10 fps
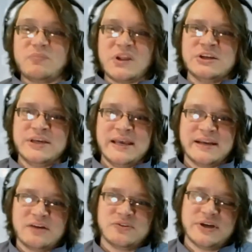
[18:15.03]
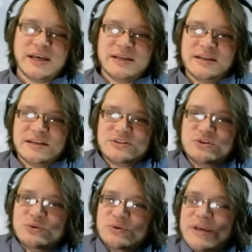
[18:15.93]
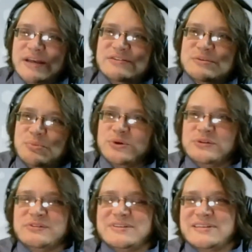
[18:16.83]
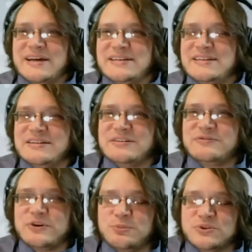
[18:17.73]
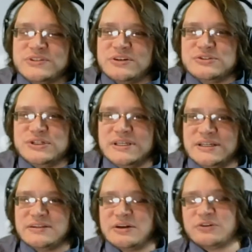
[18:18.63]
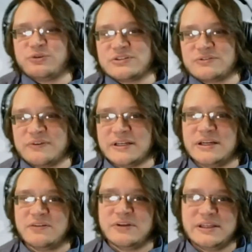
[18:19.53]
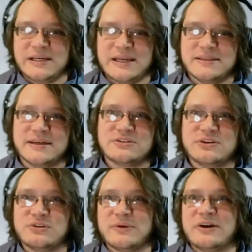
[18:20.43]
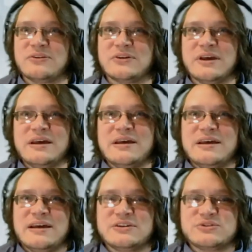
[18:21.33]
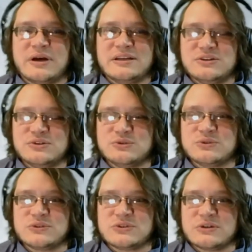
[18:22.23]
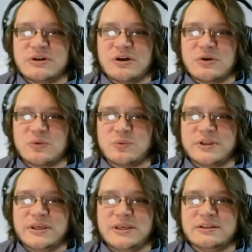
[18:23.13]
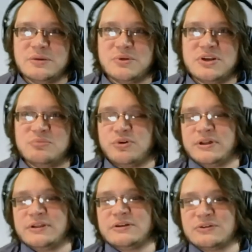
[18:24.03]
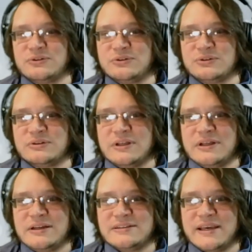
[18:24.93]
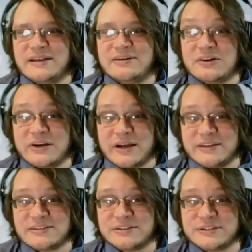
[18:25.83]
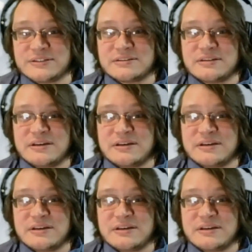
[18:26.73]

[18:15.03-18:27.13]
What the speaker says: You can't have your cake and eat it too. You can't support this idea of herbal synergy and the entourage effect and everything and then turn around and try to use really limited preclinical data on isolates